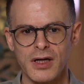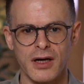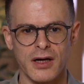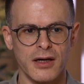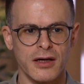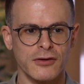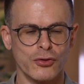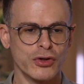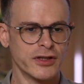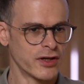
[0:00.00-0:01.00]

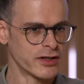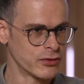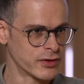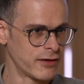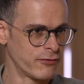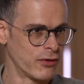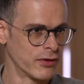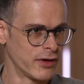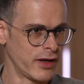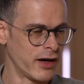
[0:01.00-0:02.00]
Don't distract yourself
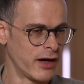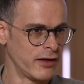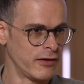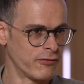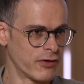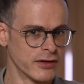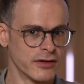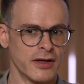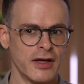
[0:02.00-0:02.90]
on the AI front.